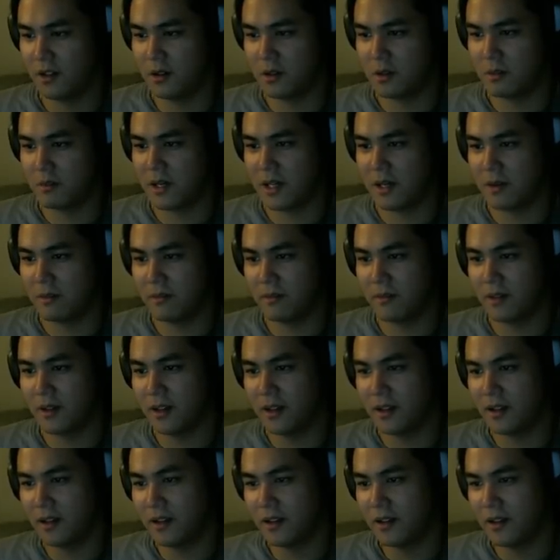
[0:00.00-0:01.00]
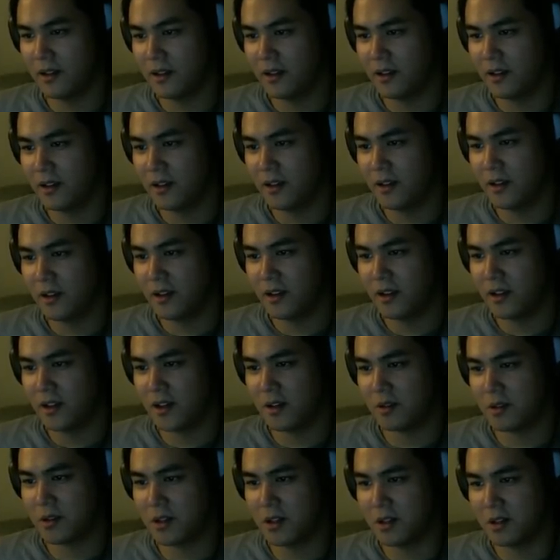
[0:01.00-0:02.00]
map?
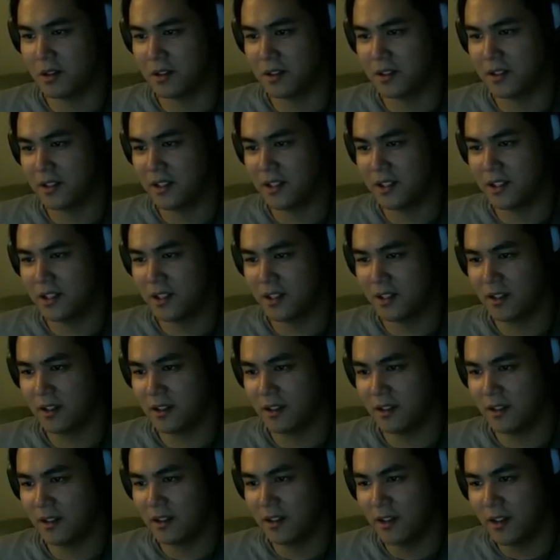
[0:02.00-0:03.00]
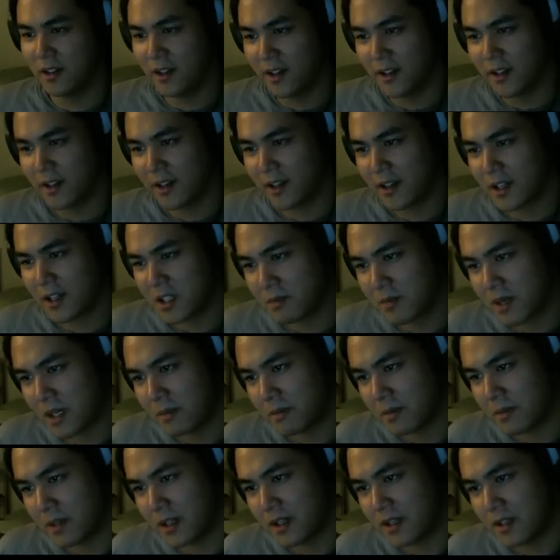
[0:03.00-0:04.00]
Oh, cool. Uh, the next
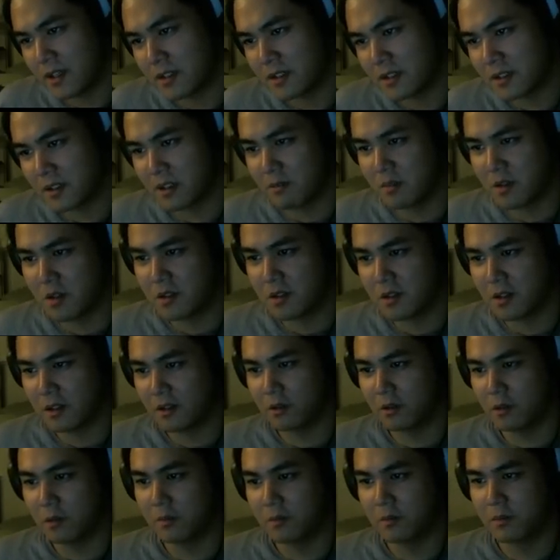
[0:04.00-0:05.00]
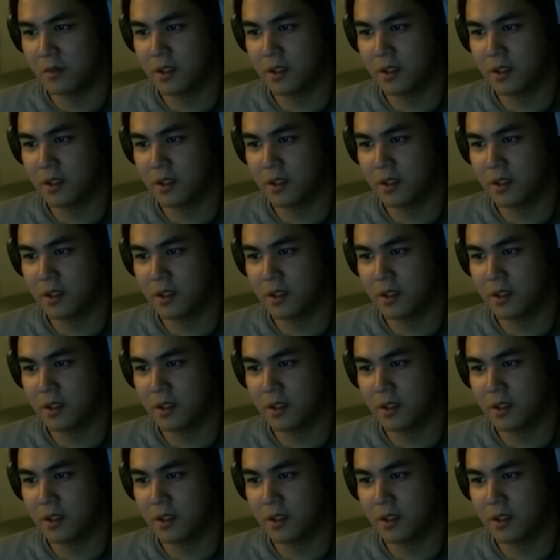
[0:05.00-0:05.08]
map is the music room.